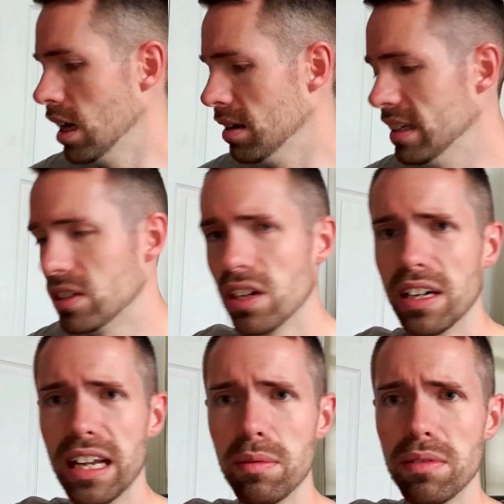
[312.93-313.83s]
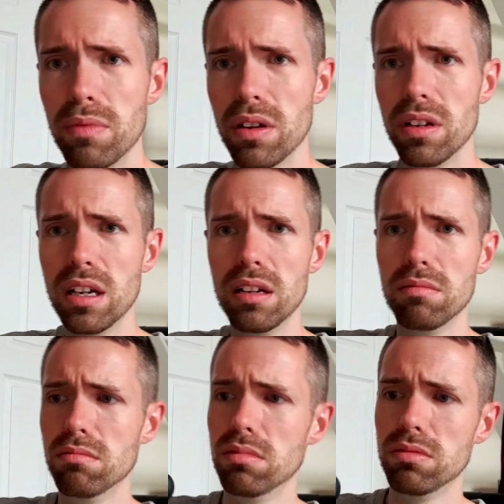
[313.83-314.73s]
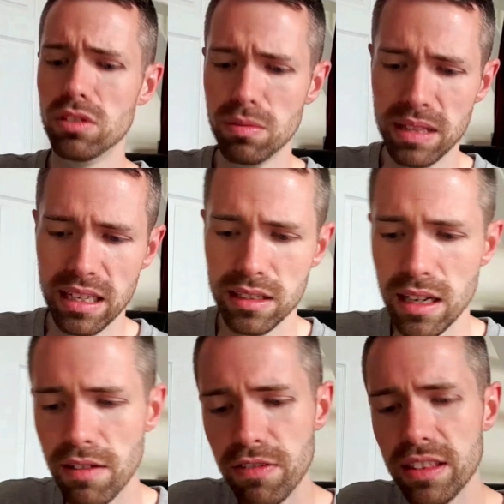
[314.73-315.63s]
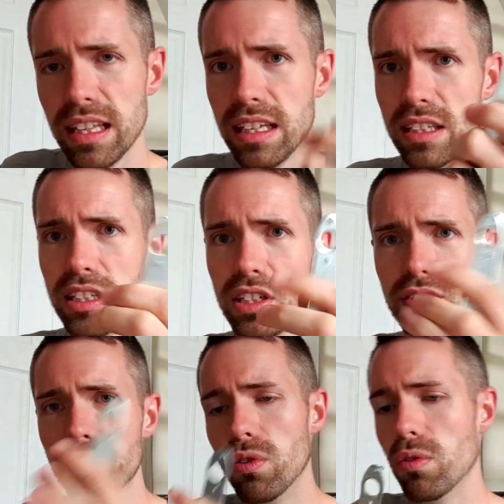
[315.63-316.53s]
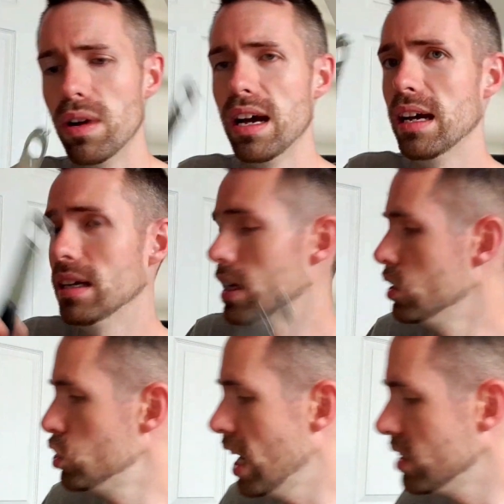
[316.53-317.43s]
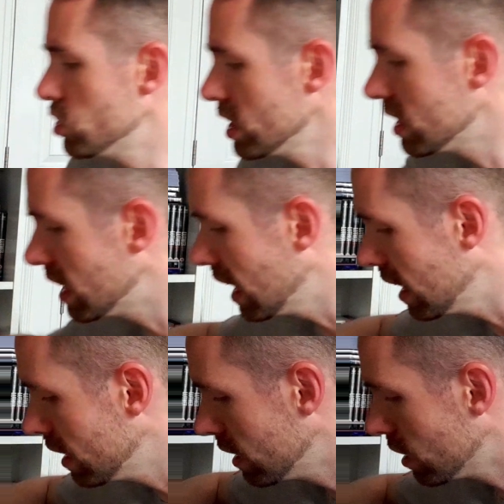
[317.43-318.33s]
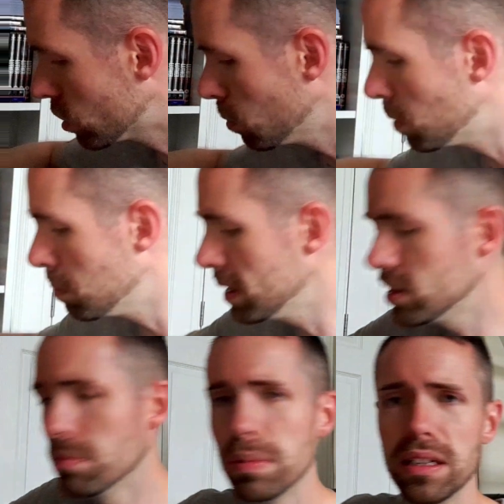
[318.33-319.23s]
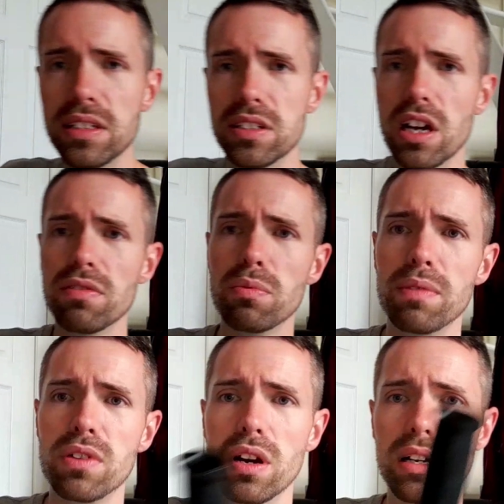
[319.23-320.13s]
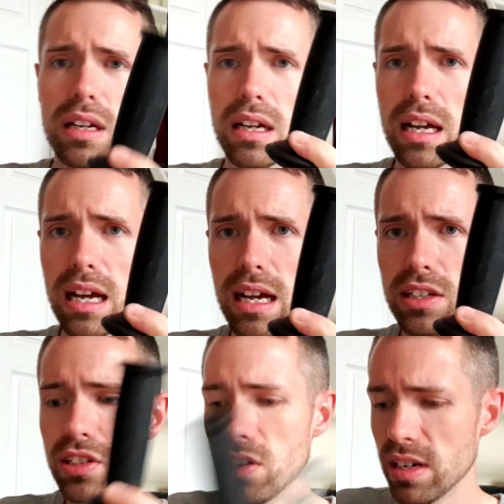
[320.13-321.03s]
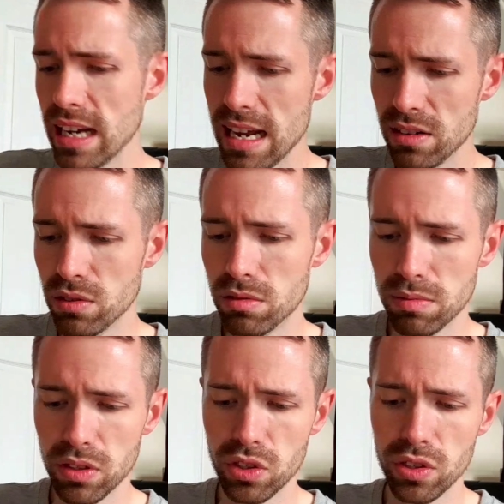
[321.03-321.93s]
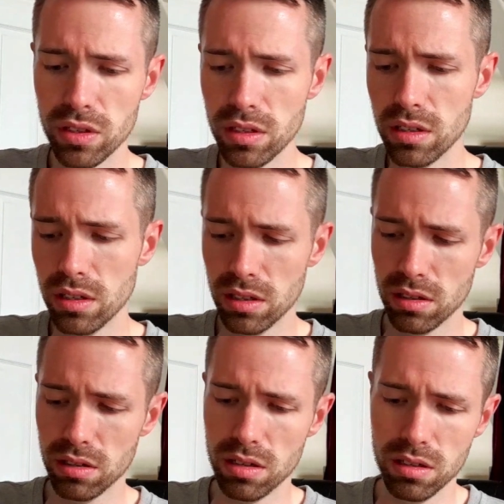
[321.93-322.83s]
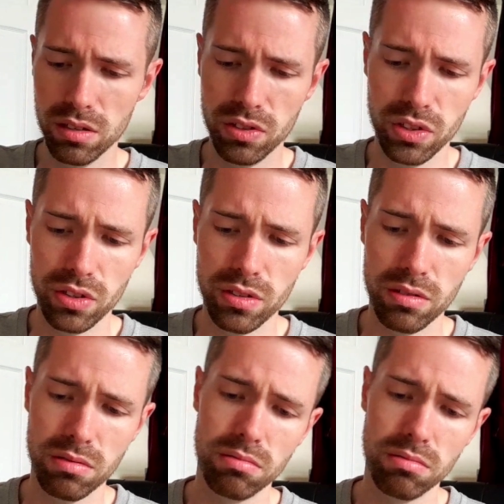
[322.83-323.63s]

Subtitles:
Inside here we've got some of these. I think this is for changing a couple of bits and pieces over. We've got a side handle, which kind of just